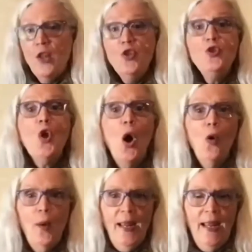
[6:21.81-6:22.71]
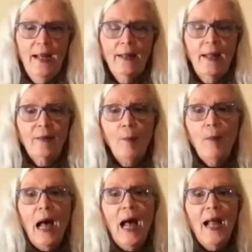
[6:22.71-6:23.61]
knowing that the
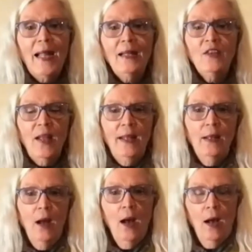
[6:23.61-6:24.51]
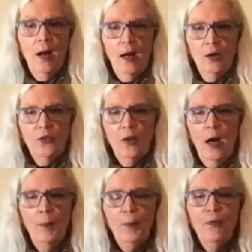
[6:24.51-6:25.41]
mind and the heart
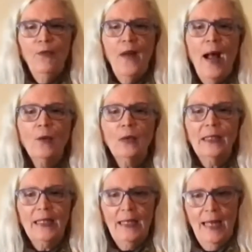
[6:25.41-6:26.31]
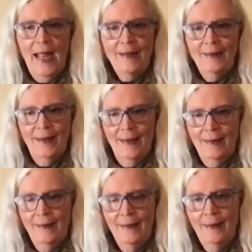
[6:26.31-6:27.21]
are profoundly connected,